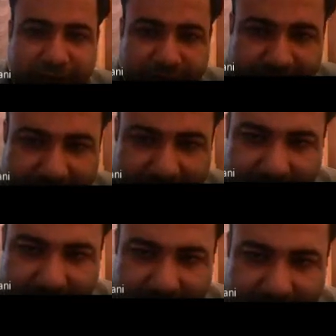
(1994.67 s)
the first
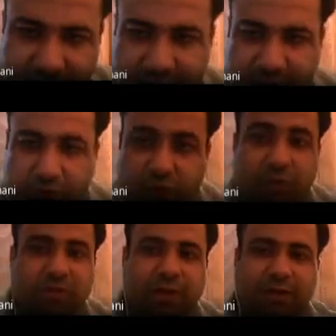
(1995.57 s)
diagram, you see the too much
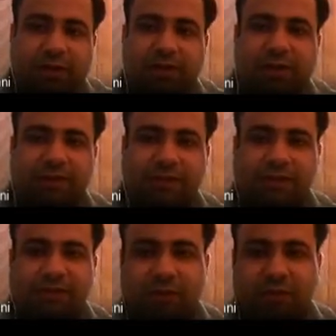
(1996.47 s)
metal
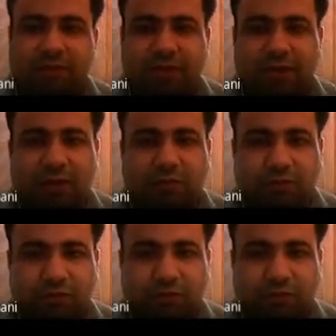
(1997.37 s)
excess squeezed and out
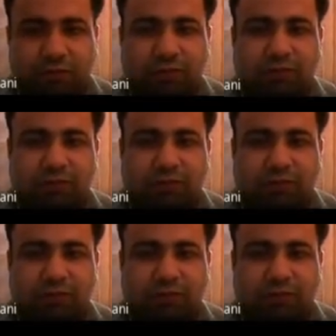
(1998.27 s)
of flow,